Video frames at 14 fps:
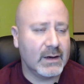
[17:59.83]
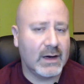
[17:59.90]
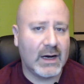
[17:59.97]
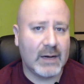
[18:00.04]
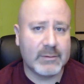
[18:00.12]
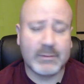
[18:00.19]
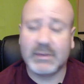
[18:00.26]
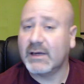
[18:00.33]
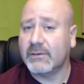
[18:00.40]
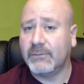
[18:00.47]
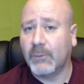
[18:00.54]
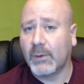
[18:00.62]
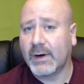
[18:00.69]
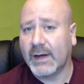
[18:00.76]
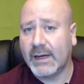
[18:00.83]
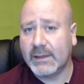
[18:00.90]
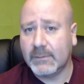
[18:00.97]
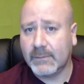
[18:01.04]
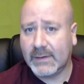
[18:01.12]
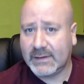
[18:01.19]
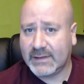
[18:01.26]
I've been playing Fortnite
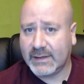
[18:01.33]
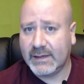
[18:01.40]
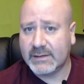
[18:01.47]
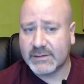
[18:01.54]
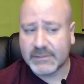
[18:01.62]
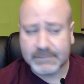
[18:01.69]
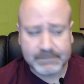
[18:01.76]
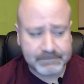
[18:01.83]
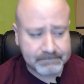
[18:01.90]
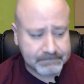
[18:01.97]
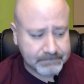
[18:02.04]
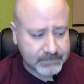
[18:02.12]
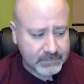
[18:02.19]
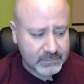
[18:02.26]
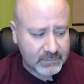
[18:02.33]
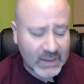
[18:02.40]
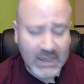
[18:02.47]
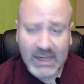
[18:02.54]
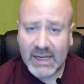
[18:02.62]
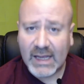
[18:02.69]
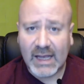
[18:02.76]
with the kids.
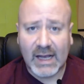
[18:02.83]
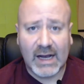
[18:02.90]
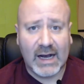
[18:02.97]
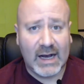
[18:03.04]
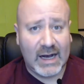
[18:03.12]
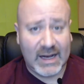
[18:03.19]
I